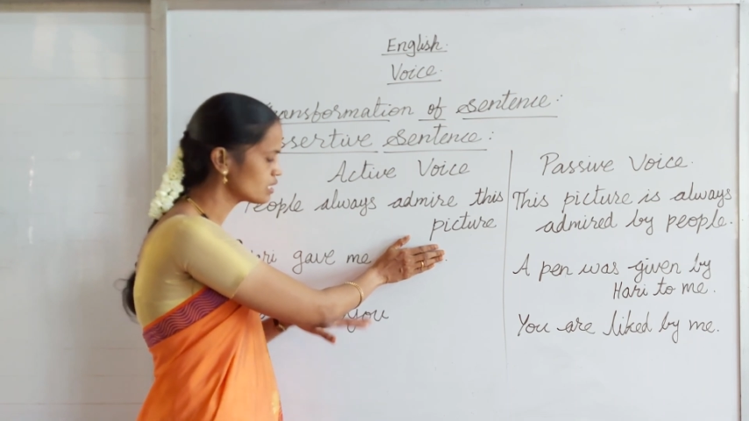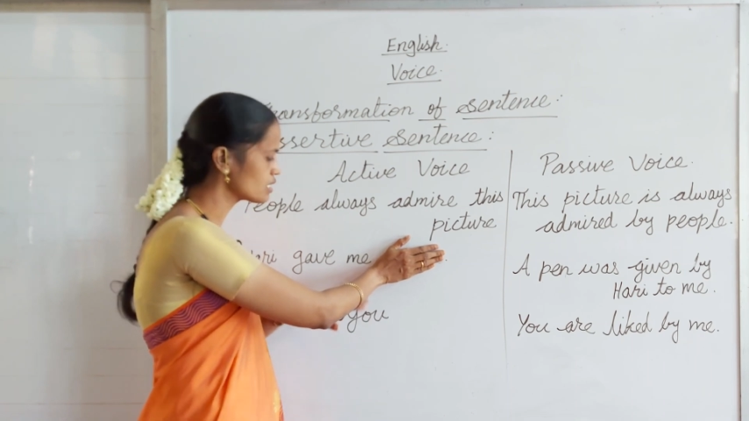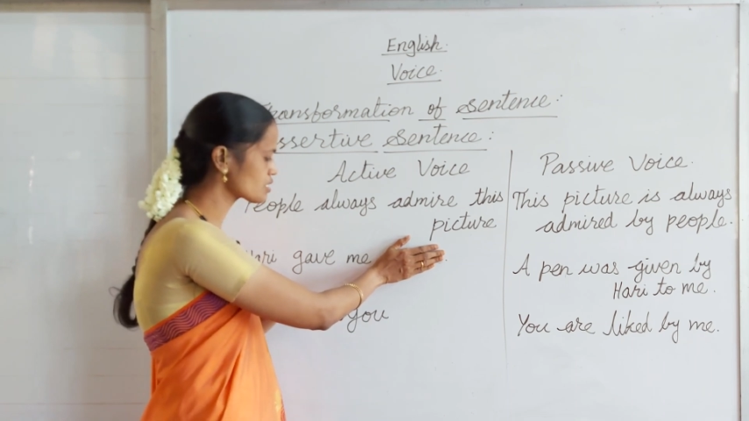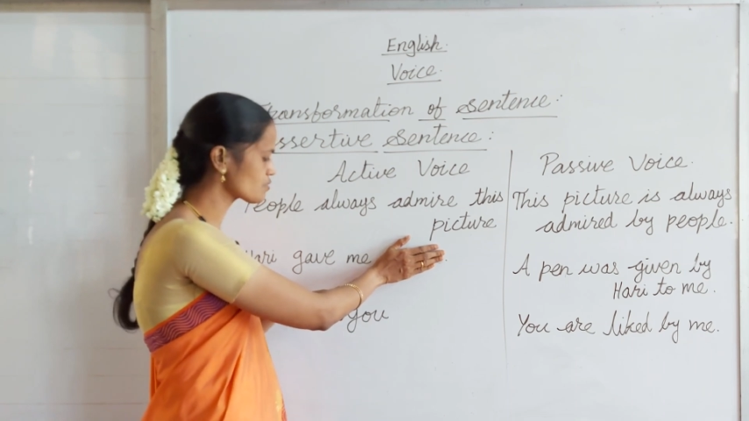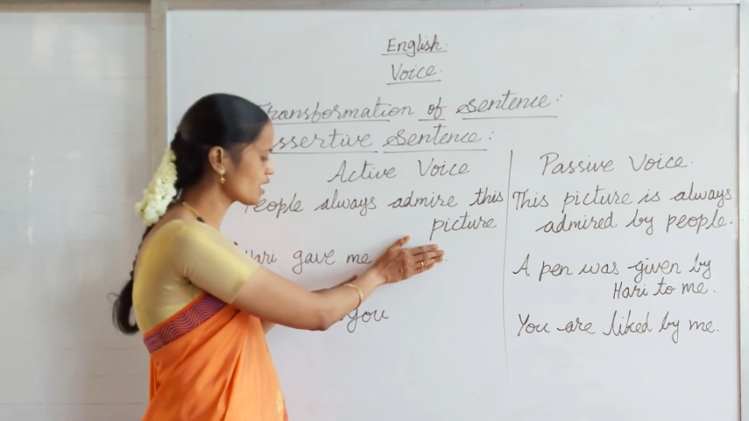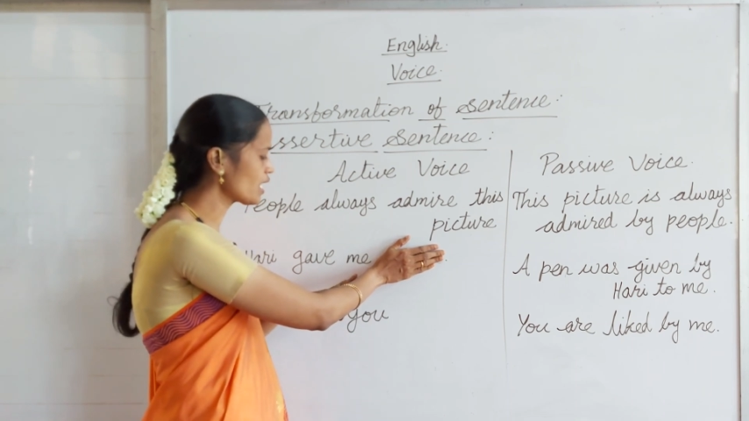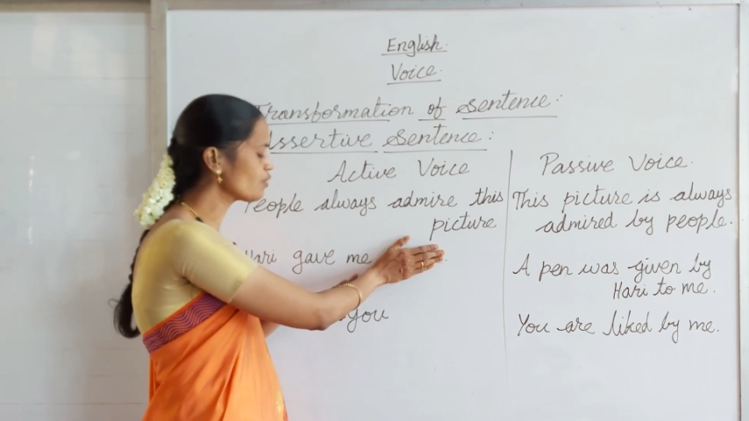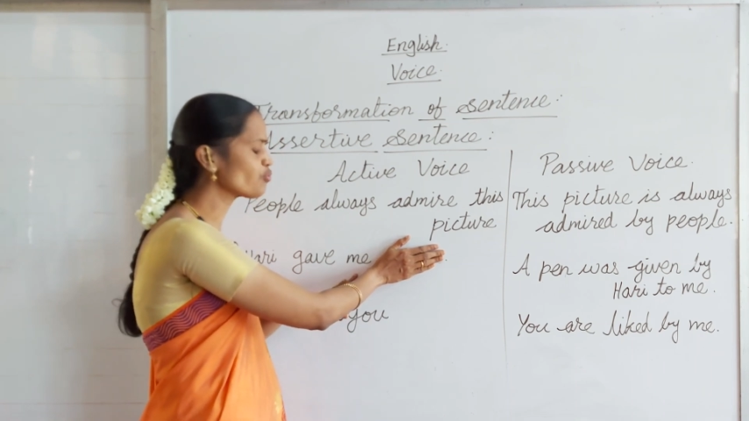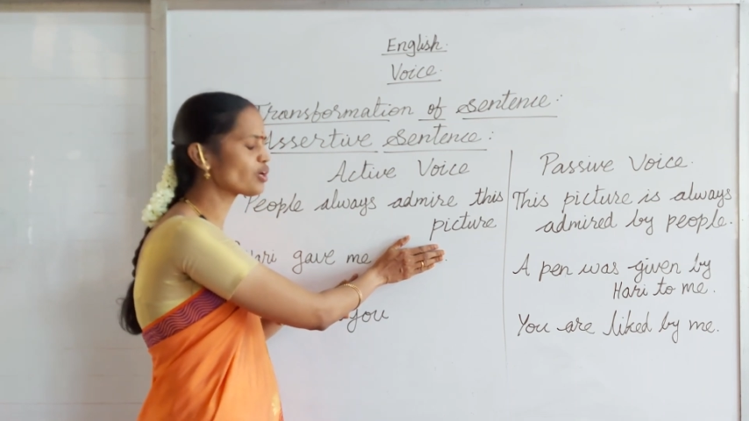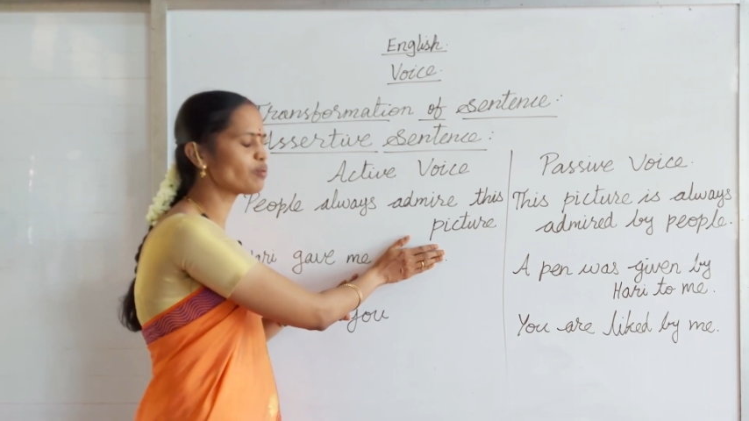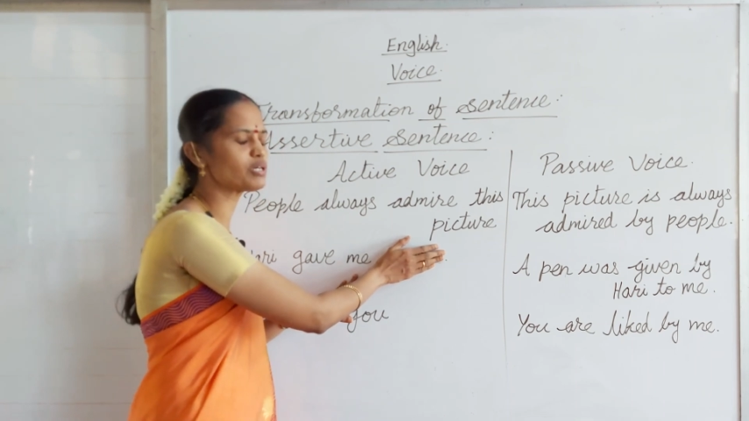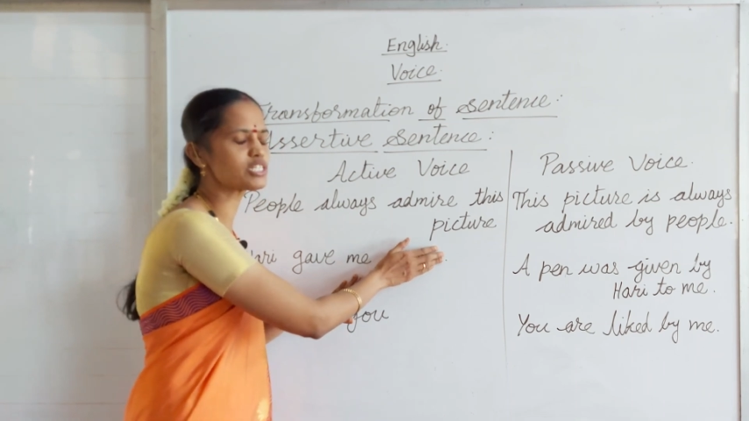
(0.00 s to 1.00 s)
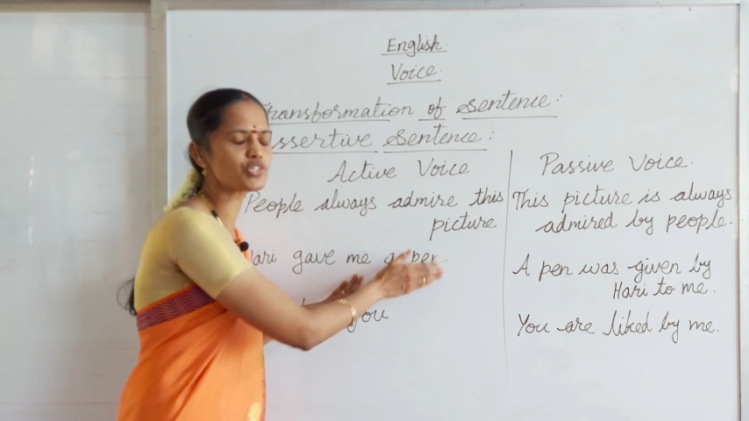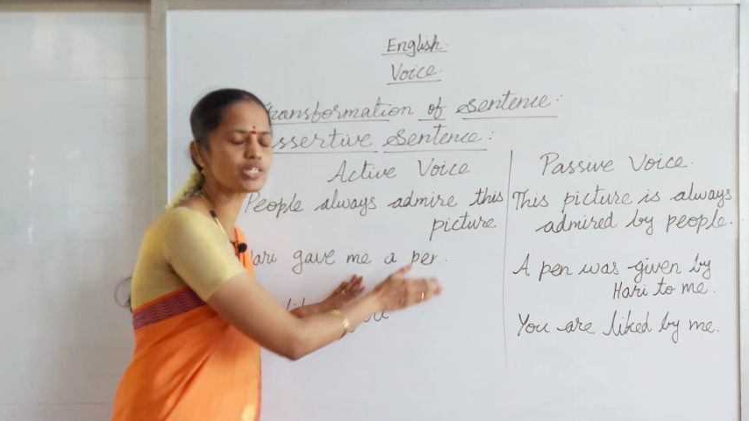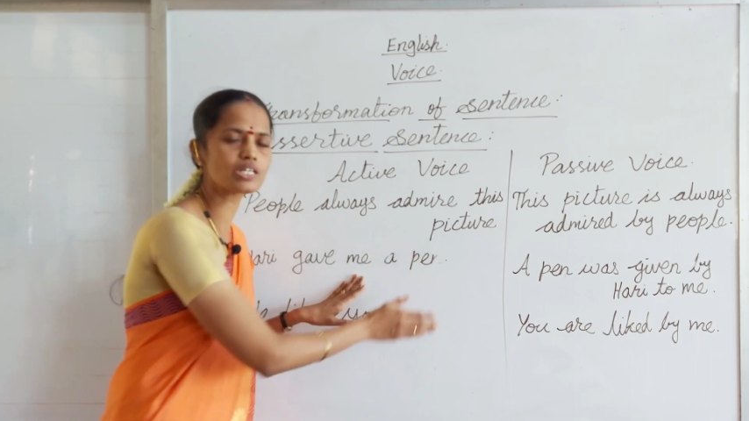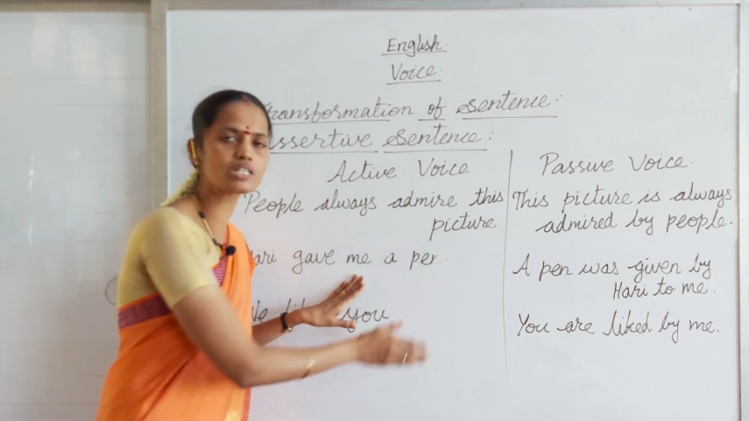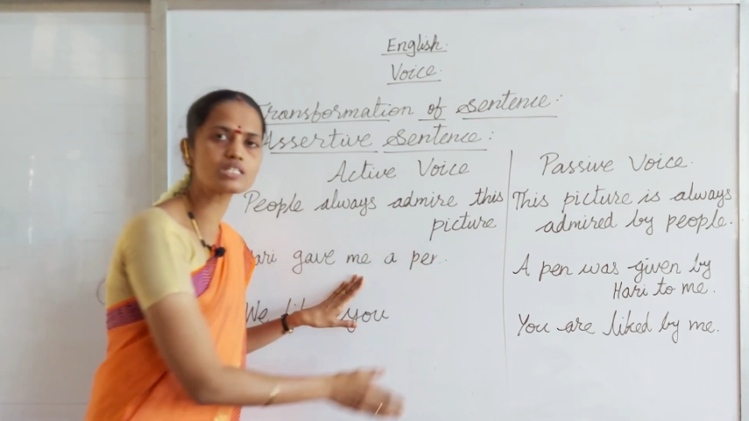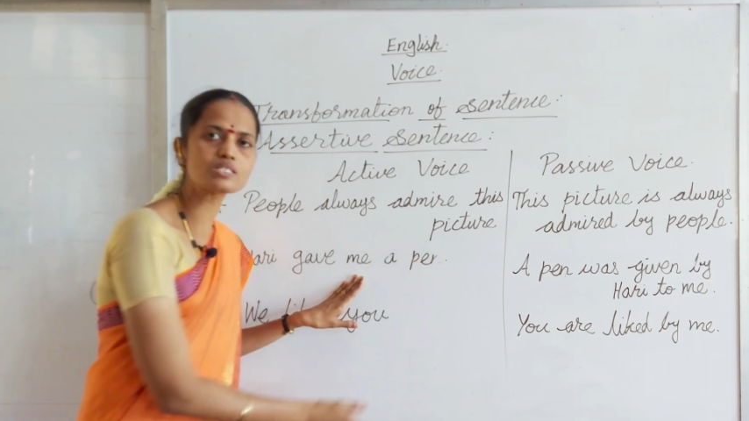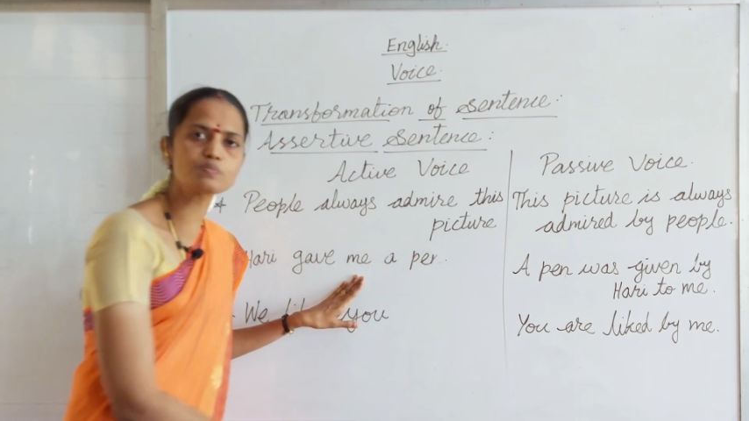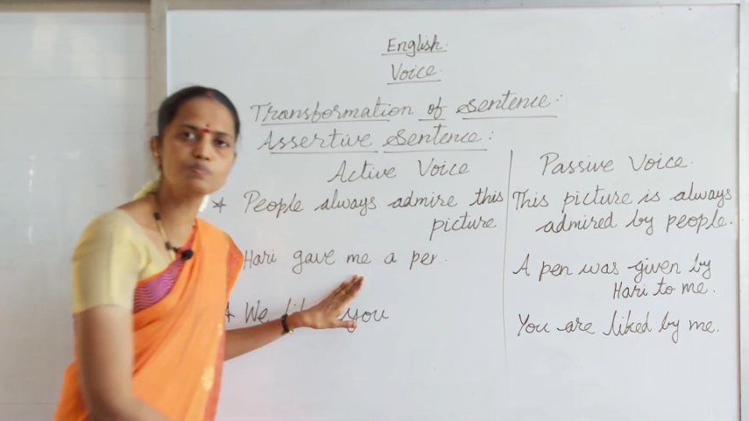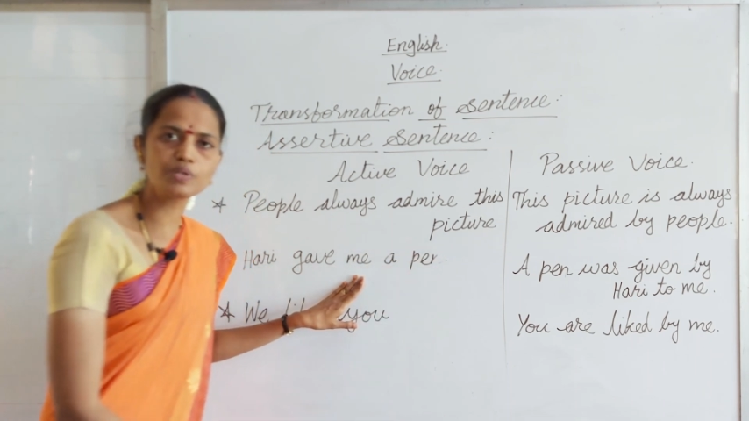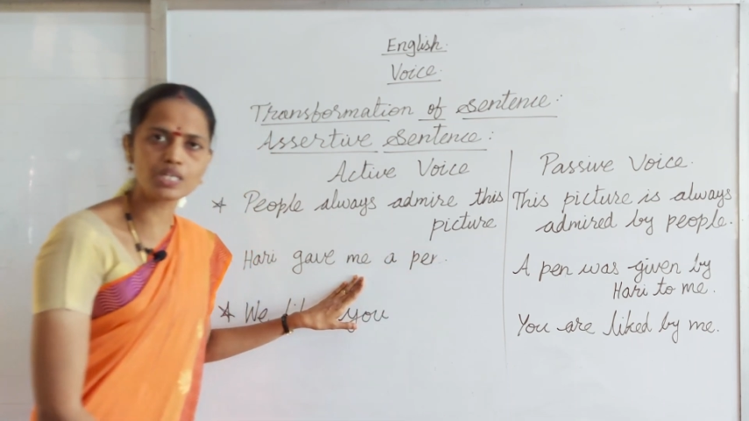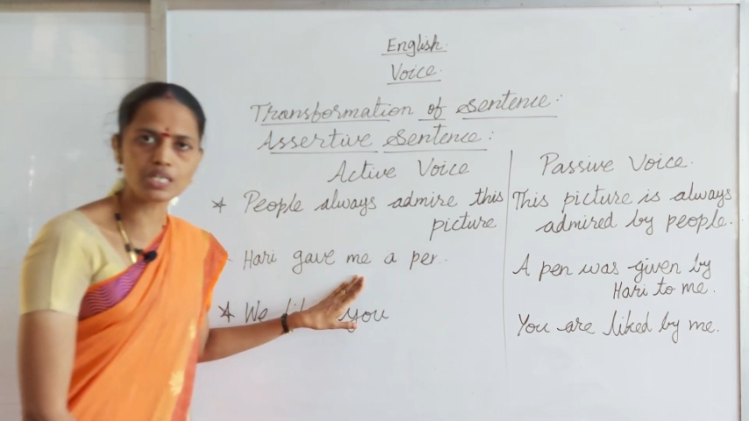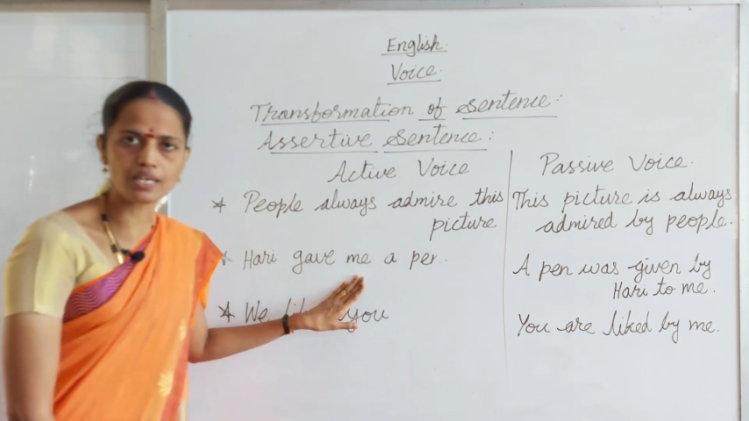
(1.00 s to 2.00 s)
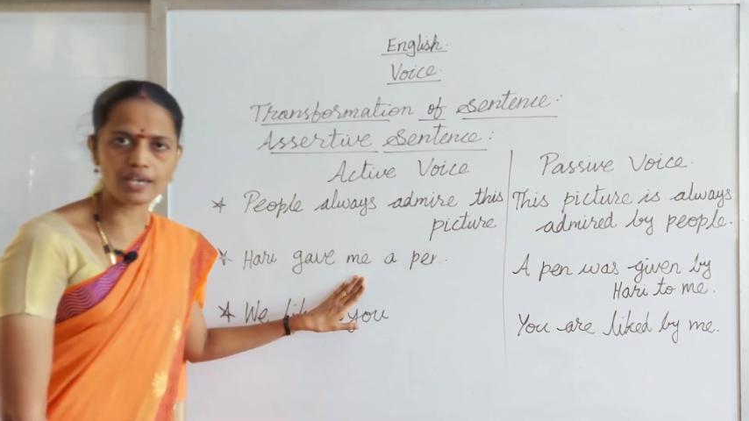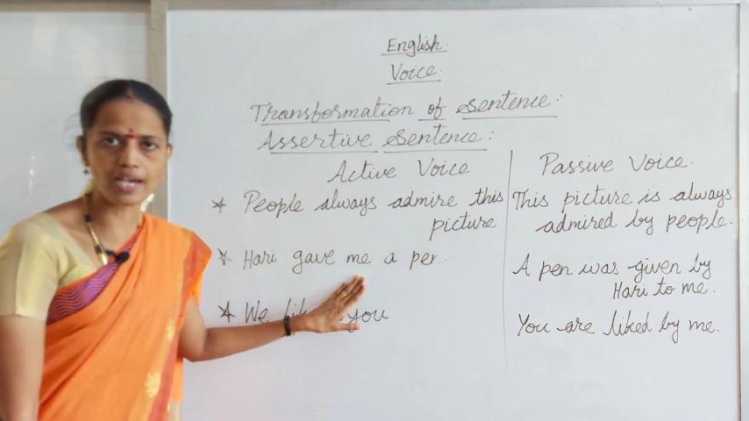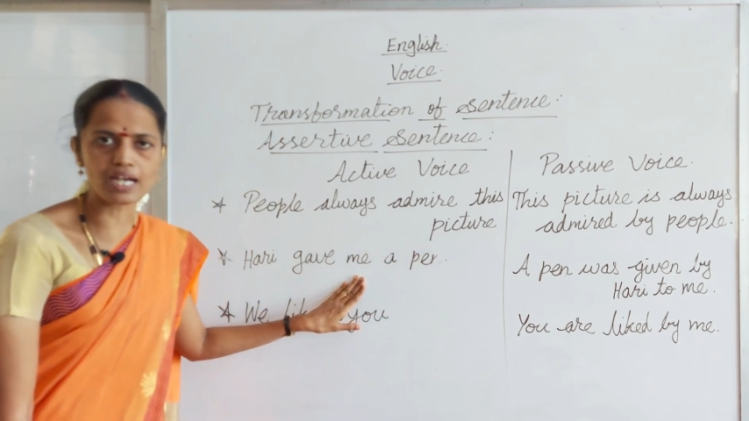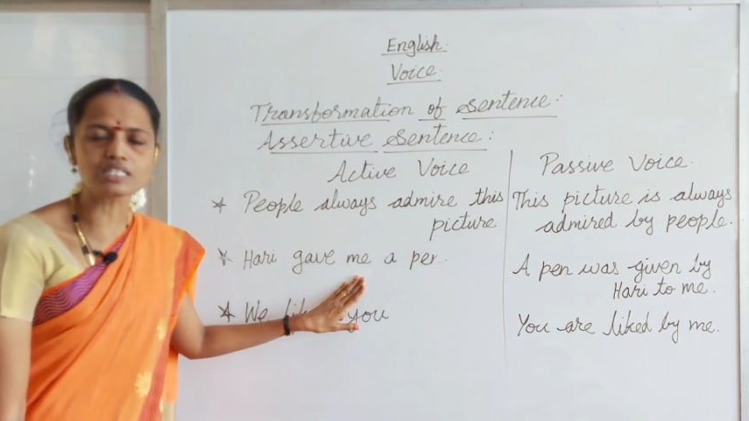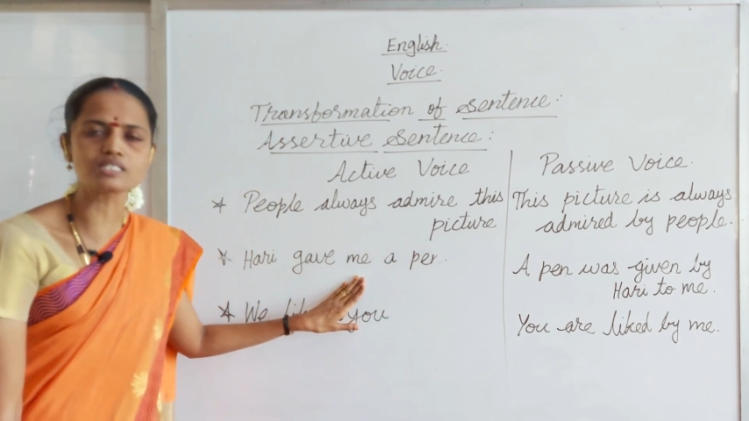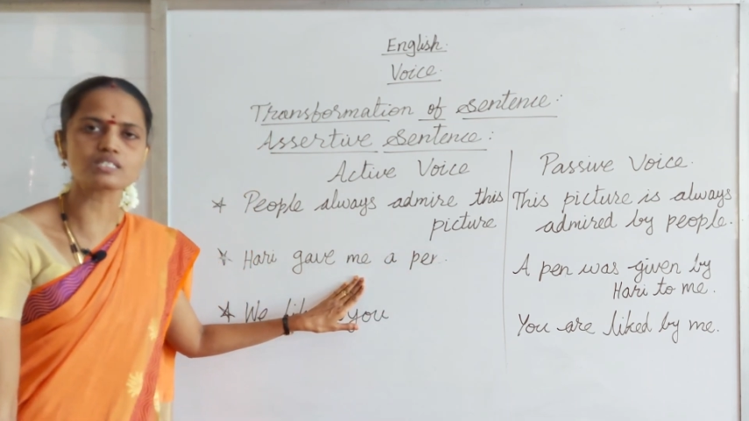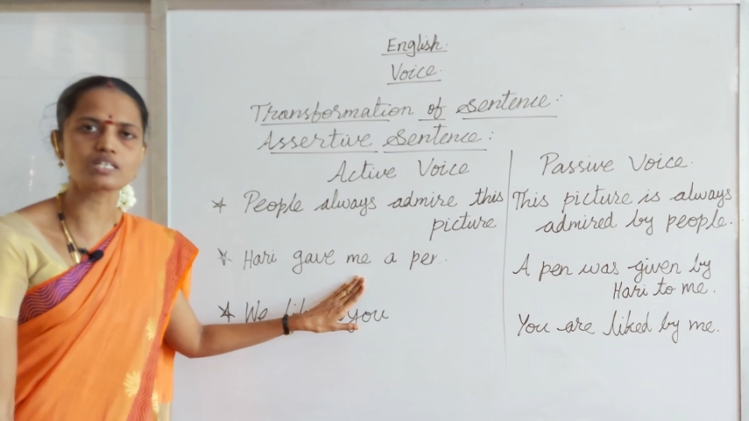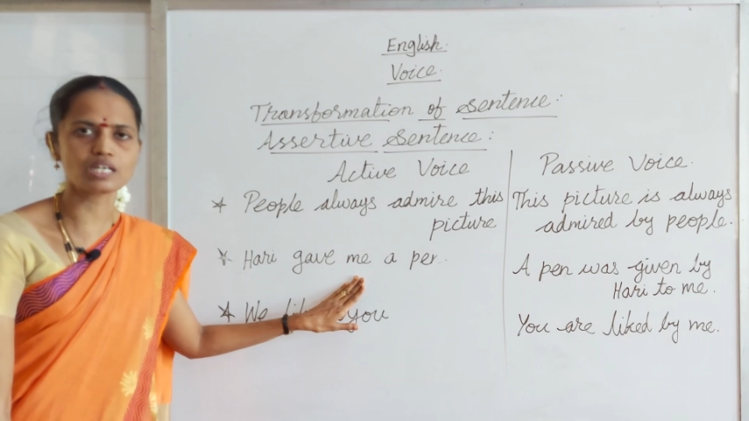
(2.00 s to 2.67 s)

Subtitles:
That's why we are mentioning this me as